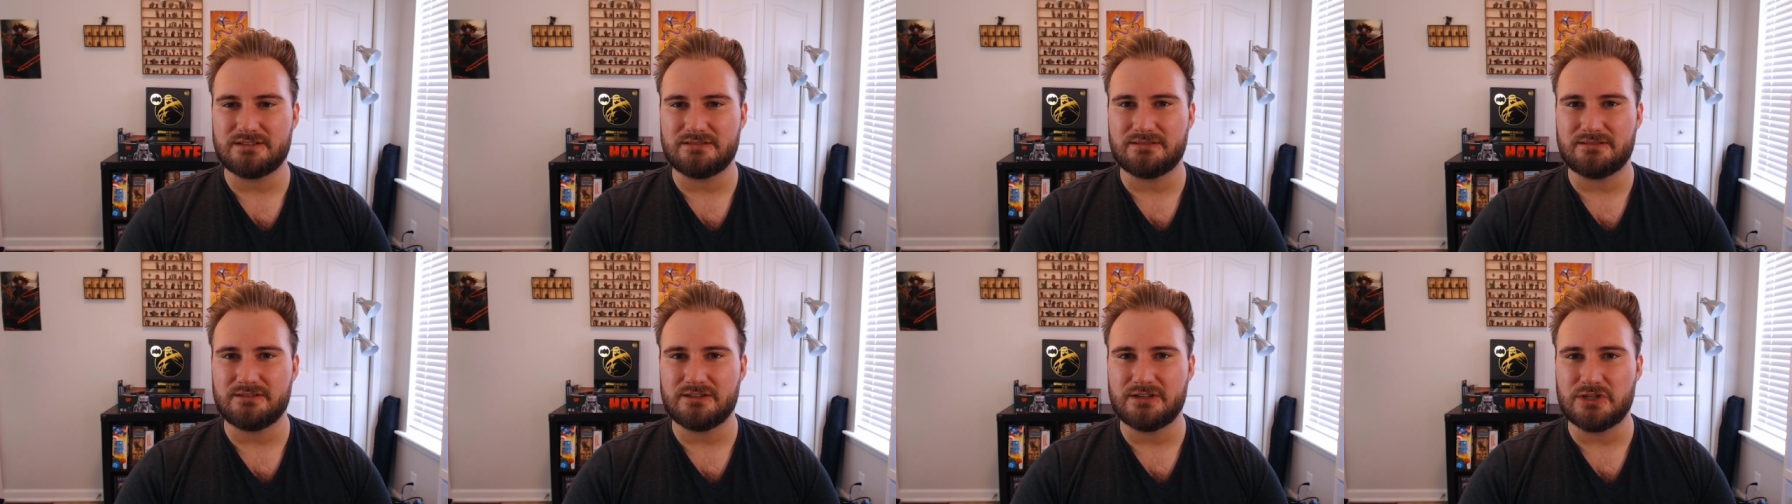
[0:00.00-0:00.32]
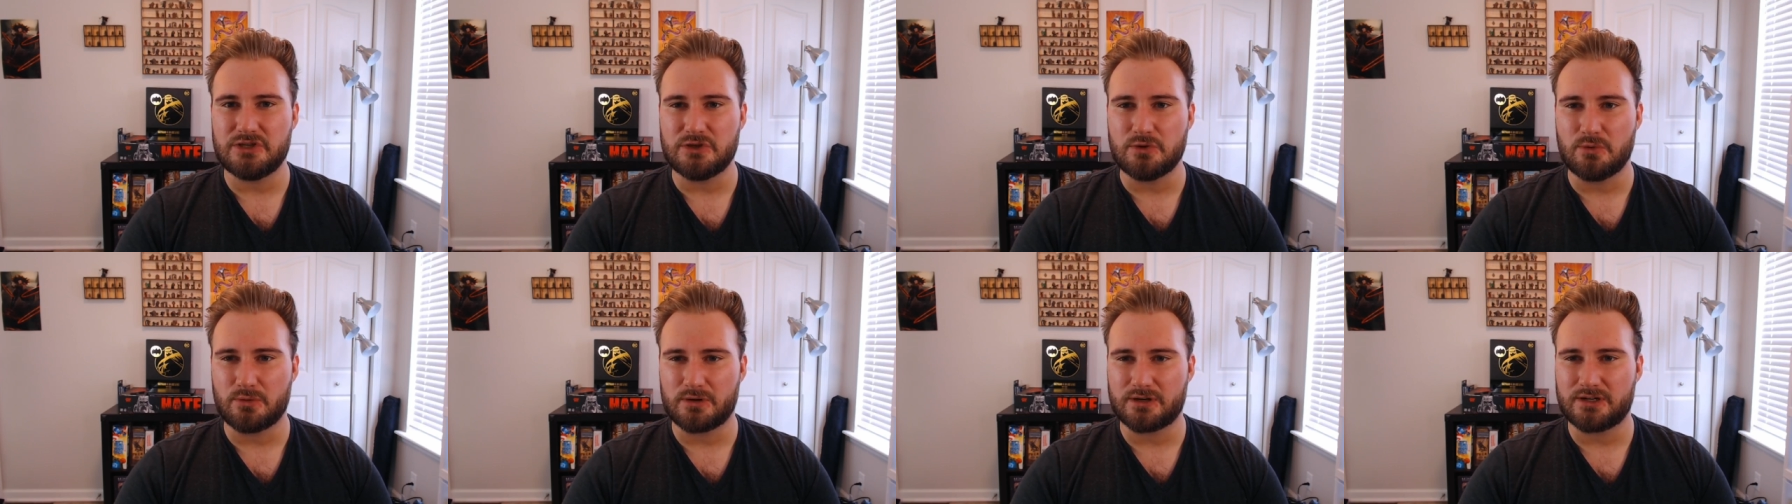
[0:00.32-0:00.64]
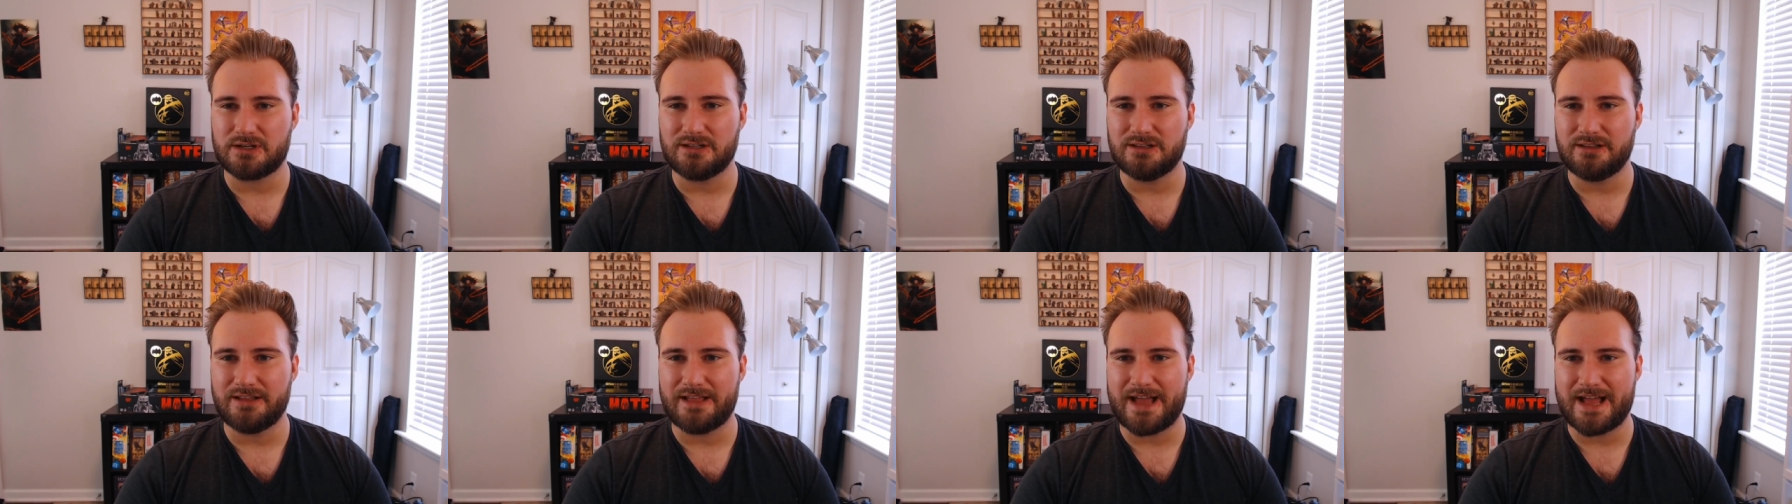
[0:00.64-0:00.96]
your
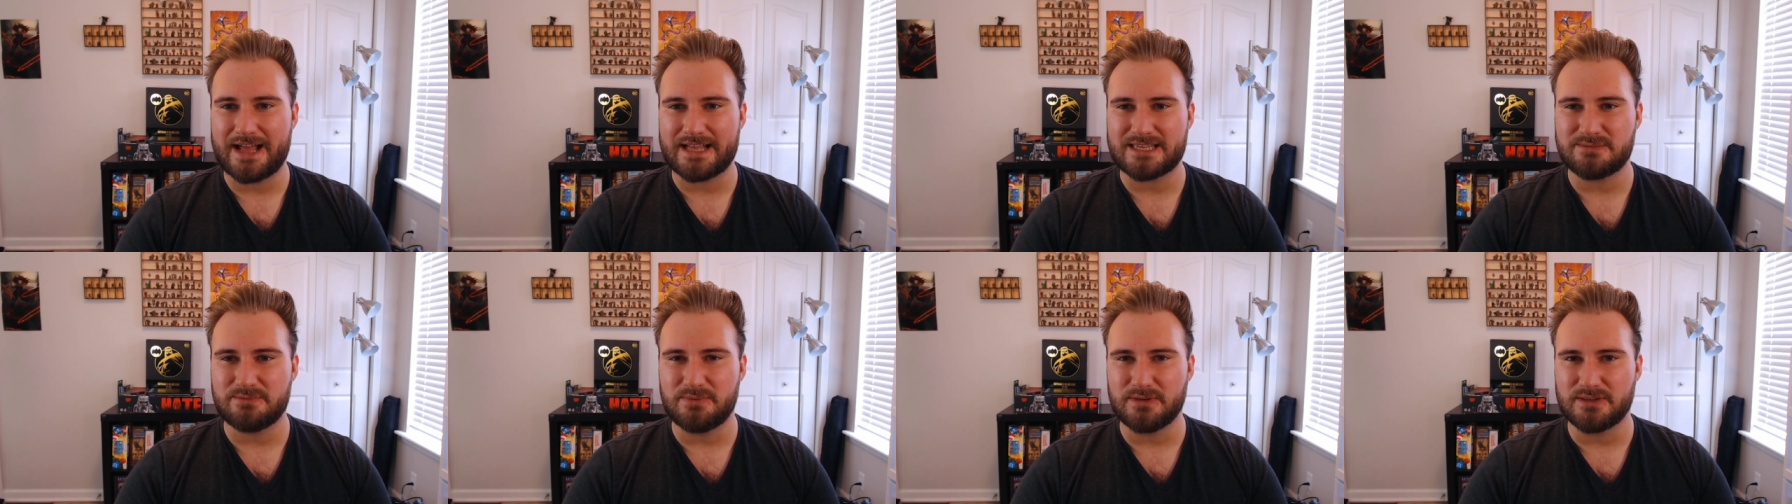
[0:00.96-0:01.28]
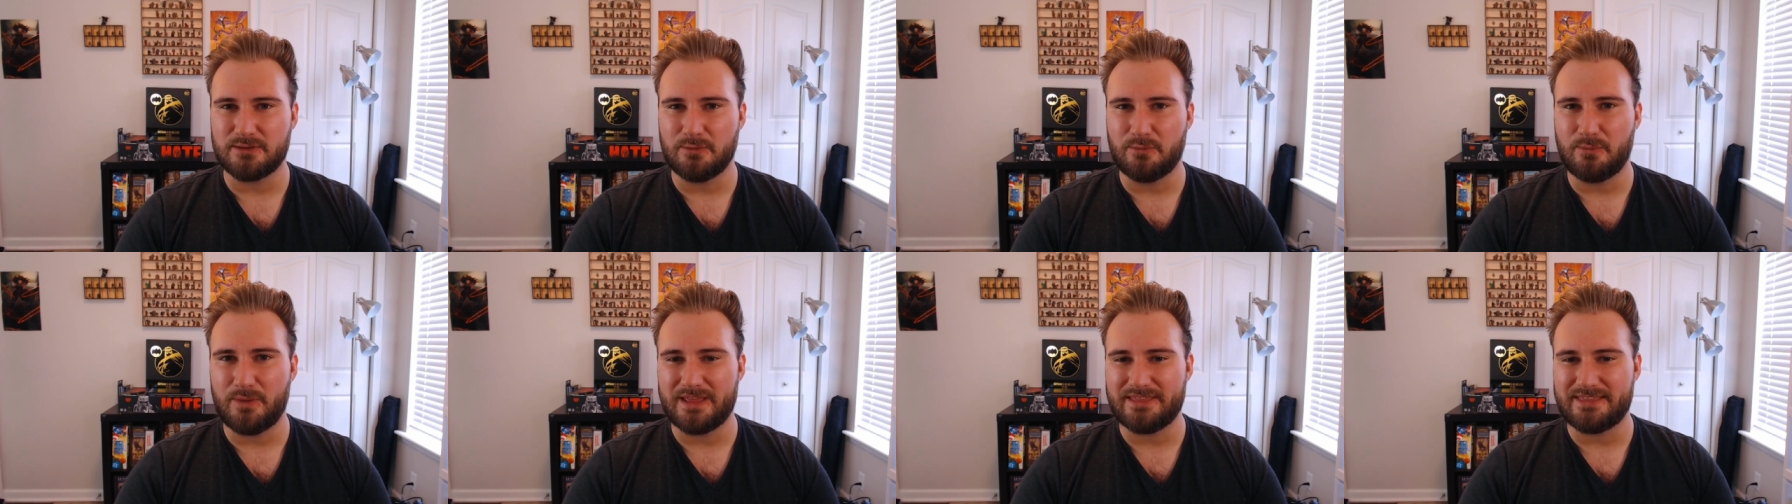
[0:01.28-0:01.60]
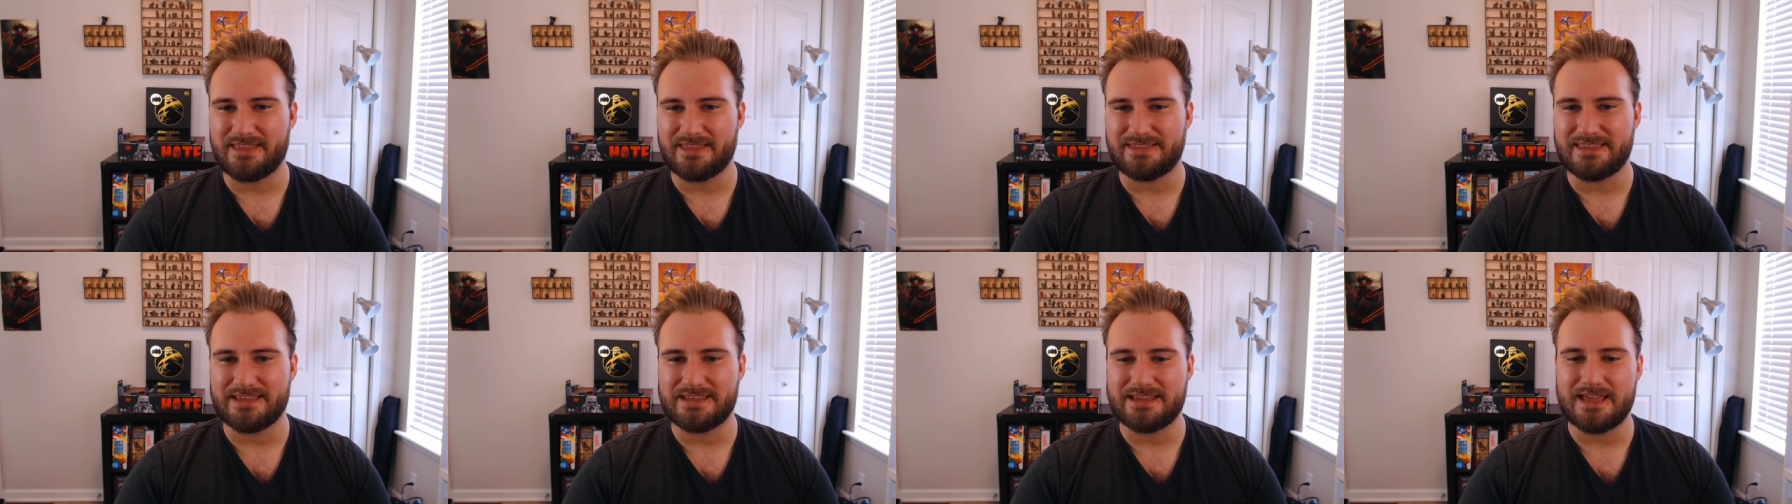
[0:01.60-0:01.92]
class, but the way that
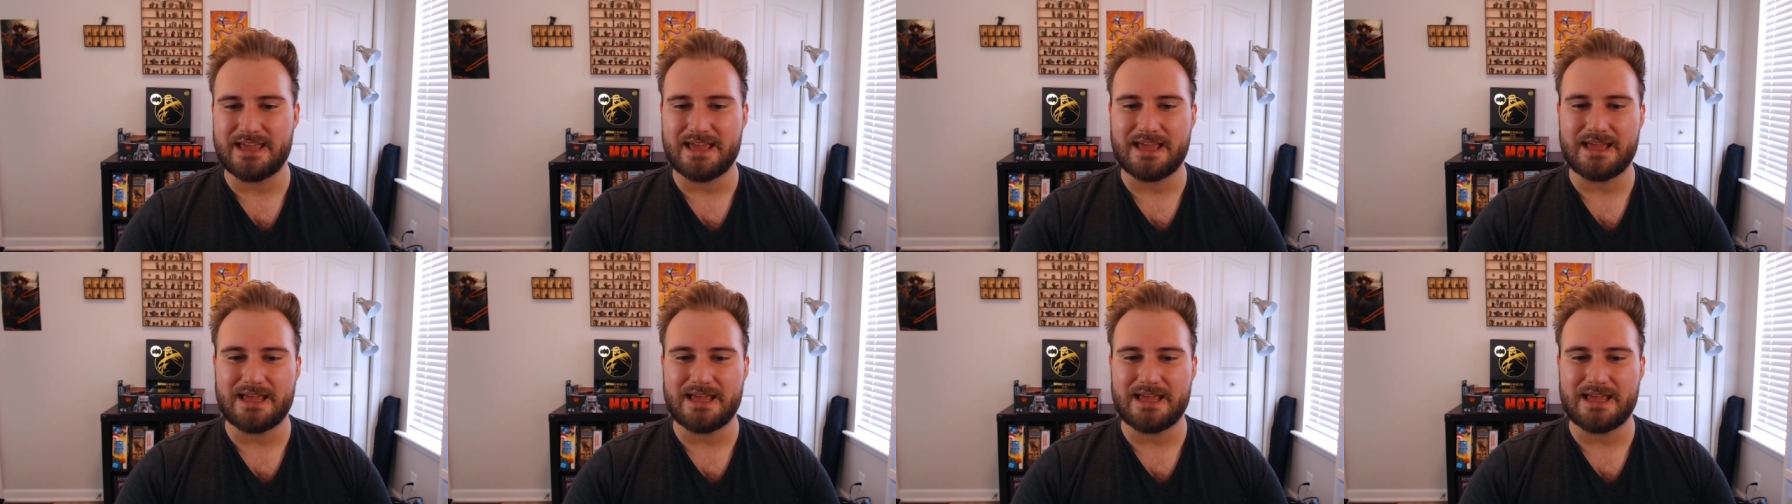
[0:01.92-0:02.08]
the game